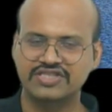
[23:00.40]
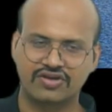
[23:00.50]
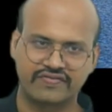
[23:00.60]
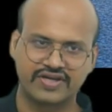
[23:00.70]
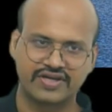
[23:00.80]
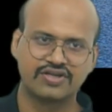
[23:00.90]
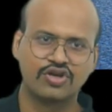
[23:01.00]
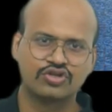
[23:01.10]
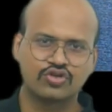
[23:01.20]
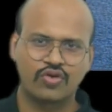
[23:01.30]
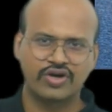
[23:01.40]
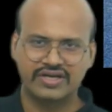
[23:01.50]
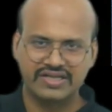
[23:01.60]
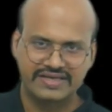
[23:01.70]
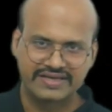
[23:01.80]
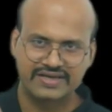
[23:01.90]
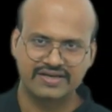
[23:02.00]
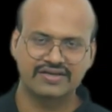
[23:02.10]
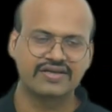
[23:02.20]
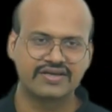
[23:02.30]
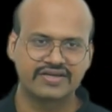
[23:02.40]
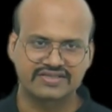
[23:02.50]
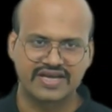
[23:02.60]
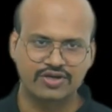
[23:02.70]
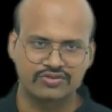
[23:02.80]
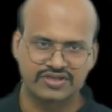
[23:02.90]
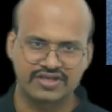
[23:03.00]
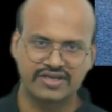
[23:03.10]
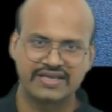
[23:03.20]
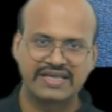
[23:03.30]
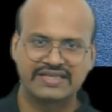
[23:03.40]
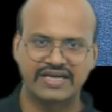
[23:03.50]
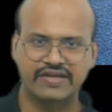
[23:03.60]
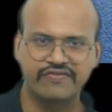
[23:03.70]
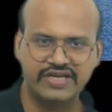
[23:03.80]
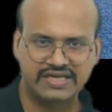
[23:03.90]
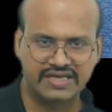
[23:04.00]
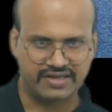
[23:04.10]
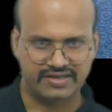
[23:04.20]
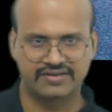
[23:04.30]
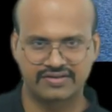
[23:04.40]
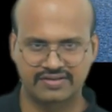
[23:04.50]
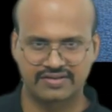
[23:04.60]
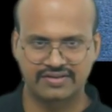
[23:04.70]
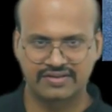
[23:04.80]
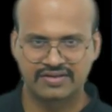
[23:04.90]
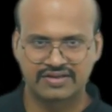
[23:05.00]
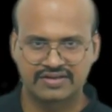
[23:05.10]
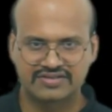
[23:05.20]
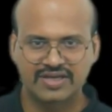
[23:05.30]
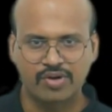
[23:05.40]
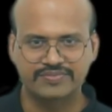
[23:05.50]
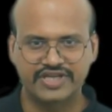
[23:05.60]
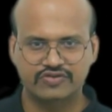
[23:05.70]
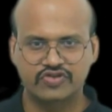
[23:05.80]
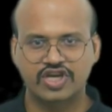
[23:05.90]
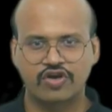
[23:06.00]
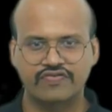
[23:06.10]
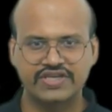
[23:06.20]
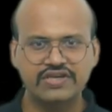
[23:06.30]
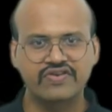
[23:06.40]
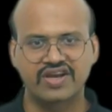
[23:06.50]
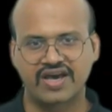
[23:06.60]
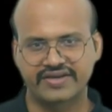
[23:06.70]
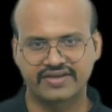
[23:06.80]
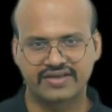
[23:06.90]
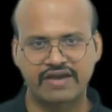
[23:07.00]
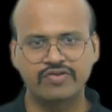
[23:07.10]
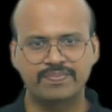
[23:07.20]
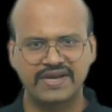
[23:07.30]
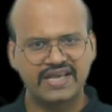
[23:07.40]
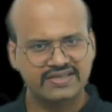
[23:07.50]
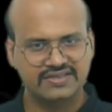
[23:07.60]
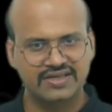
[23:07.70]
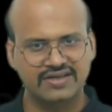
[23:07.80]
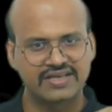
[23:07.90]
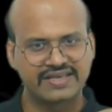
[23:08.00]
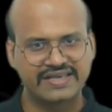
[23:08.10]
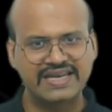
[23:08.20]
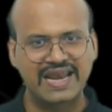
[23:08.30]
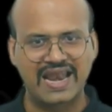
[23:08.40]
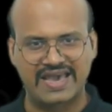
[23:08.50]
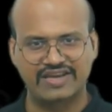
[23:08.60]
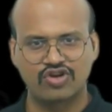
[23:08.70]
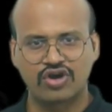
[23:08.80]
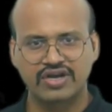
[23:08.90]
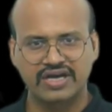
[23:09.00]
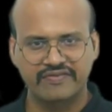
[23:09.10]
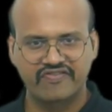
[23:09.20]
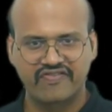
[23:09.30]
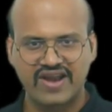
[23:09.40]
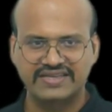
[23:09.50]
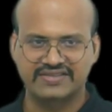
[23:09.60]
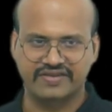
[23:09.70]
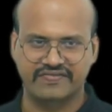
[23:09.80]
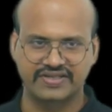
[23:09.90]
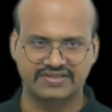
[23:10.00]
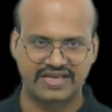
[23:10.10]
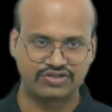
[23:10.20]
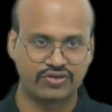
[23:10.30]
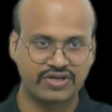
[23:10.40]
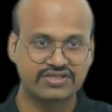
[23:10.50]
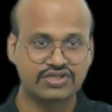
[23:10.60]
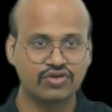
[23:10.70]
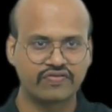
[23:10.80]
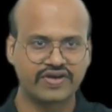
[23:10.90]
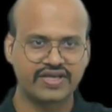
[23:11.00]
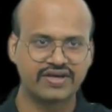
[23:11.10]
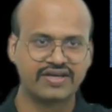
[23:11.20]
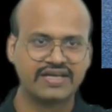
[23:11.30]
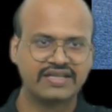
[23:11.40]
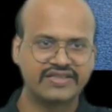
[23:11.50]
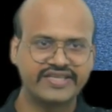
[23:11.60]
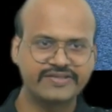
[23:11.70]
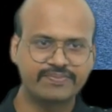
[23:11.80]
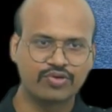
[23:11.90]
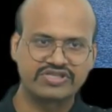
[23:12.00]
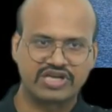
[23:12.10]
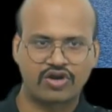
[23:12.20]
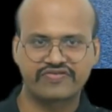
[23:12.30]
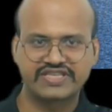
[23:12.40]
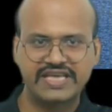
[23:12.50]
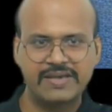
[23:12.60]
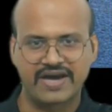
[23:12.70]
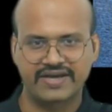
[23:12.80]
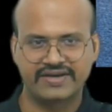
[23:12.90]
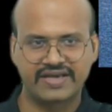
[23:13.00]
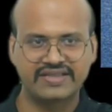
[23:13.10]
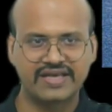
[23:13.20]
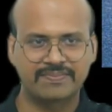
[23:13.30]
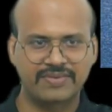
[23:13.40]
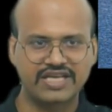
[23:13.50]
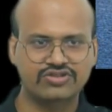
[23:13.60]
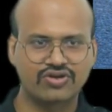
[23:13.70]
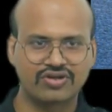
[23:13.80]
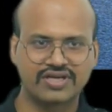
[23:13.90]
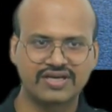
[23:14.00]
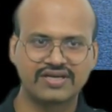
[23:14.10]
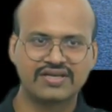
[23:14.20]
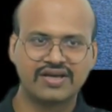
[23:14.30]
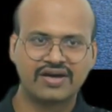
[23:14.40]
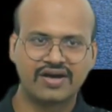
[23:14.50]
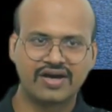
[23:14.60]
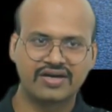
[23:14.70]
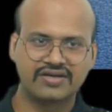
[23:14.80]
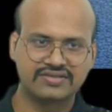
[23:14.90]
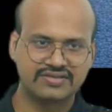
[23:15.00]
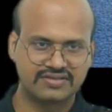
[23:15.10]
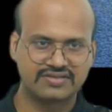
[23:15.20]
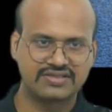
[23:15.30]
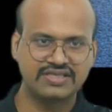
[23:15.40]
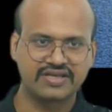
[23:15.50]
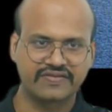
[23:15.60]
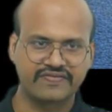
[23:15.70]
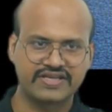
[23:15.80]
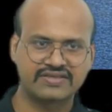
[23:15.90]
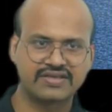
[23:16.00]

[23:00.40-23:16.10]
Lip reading: of the earth. So what here it is trying to say, that if we take some objects which are of equal height and we place it in a line on a flat surface, as you can see over here, these poles are of same height and they are placed on the sea surface,